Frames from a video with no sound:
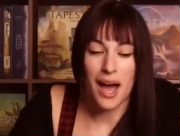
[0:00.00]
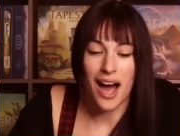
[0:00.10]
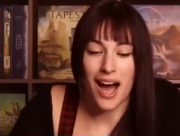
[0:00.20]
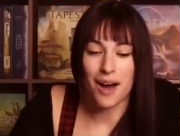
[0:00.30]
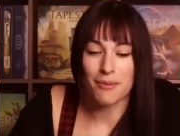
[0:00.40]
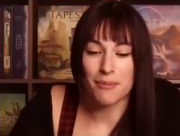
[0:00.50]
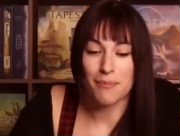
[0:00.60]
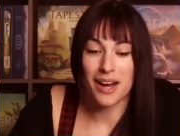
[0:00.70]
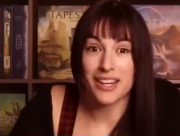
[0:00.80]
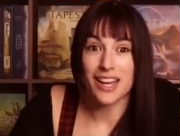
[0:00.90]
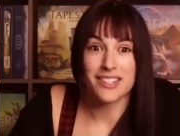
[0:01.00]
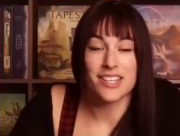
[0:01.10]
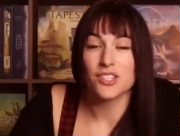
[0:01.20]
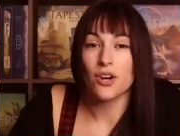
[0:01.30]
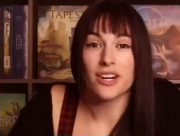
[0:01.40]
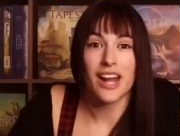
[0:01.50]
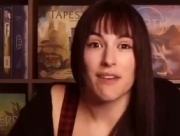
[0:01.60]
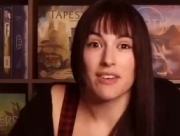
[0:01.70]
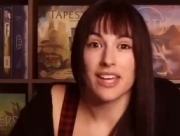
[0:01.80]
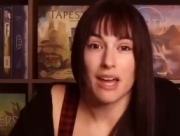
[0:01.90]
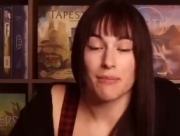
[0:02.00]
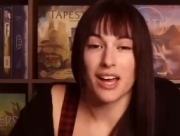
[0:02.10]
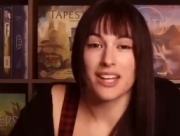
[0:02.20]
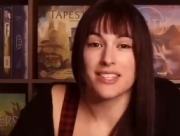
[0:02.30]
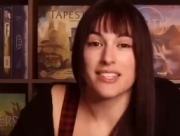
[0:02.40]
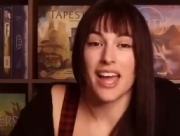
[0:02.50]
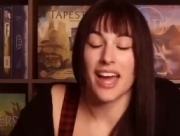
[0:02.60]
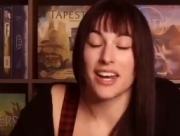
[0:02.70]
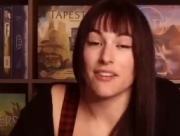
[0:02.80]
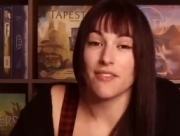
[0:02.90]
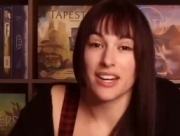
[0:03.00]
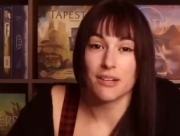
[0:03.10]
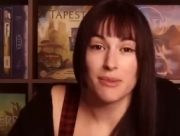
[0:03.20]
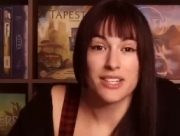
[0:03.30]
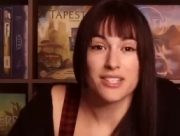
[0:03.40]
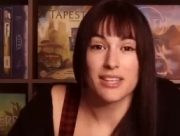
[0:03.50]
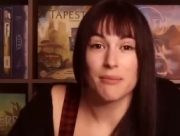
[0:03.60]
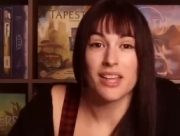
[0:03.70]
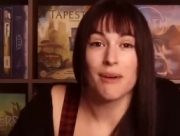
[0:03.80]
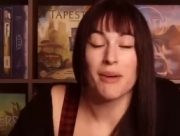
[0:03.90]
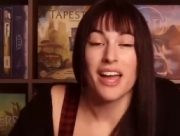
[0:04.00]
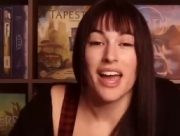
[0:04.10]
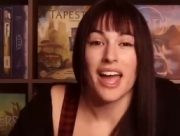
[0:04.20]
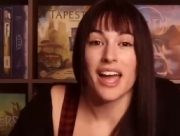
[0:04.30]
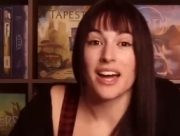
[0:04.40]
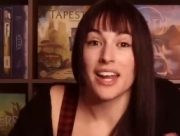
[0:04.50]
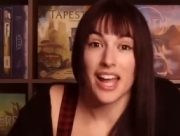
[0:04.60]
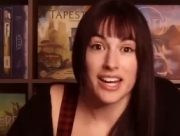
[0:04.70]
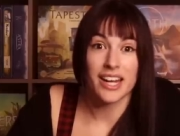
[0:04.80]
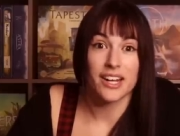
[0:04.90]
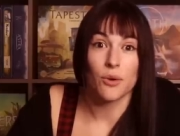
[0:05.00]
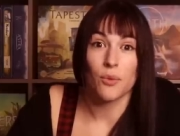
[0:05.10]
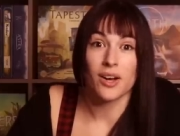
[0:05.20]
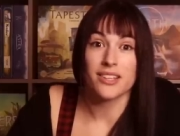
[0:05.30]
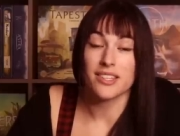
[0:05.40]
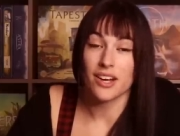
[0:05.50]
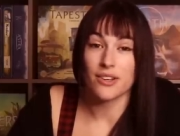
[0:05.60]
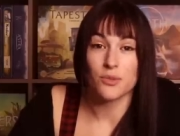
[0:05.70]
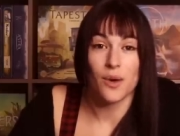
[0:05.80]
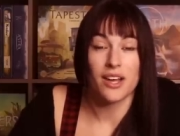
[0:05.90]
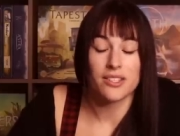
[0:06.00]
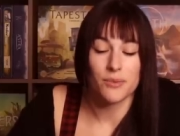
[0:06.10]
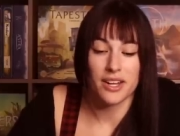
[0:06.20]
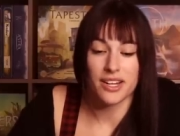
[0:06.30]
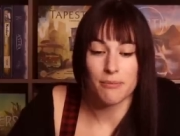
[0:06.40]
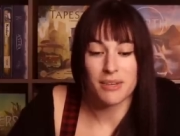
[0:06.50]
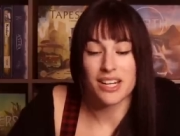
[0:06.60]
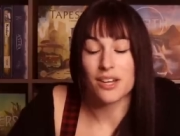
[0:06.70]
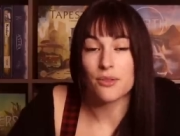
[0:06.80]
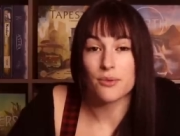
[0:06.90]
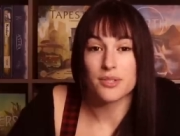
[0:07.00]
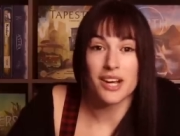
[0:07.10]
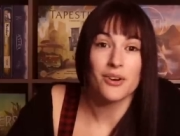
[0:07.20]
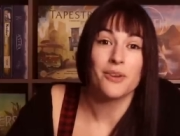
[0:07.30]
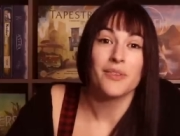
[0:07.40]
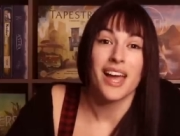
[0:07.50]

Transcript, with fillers: Um, but yes, he started having game nights and invited me to some of them, and Aiden was there as well, so we ended up meeting through Daryl.